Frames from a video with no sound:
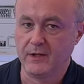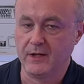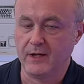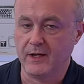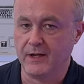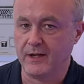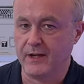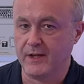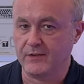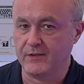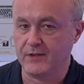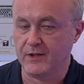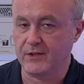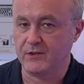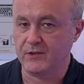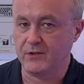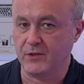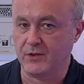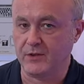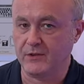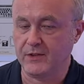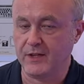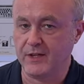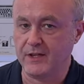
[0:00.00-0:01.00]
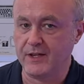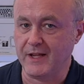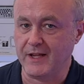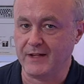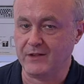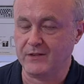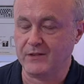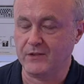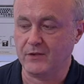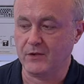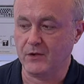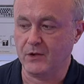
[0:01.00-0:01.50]
unless I took the
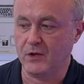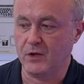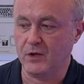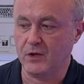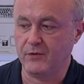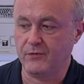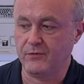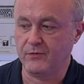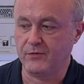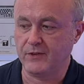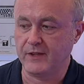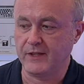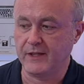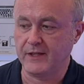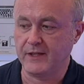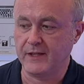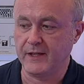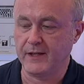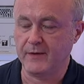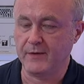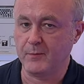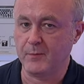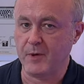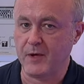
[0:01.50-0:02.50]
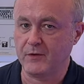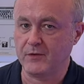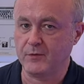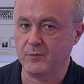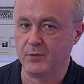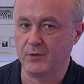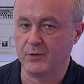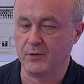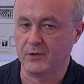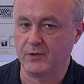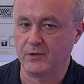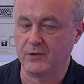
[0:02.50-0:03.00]
nut off the, uh, the mouse
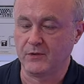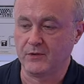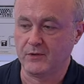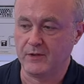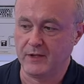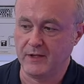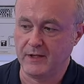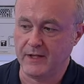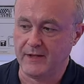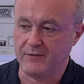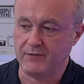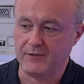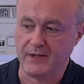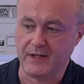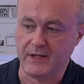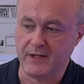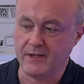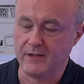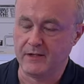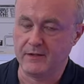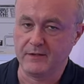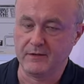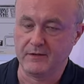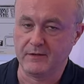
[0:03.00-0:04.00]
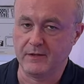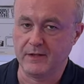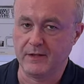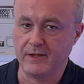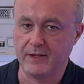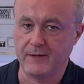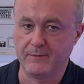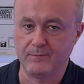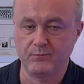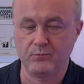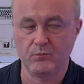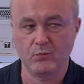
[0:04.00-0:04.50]
port, the left hand,
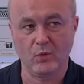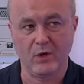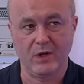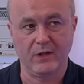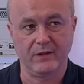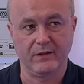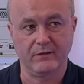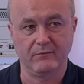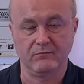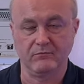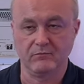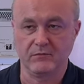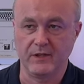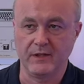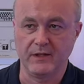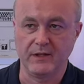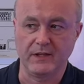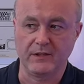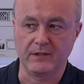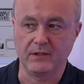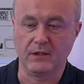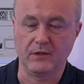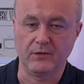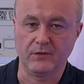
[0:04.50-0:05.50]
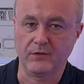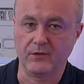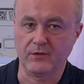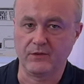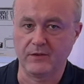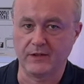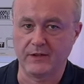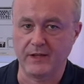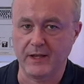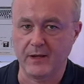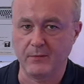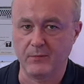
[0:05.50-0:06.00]
um, well, the, the, nut closest to
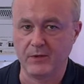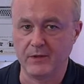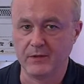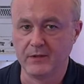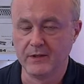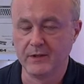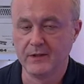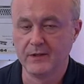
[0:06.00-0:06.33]
the camera.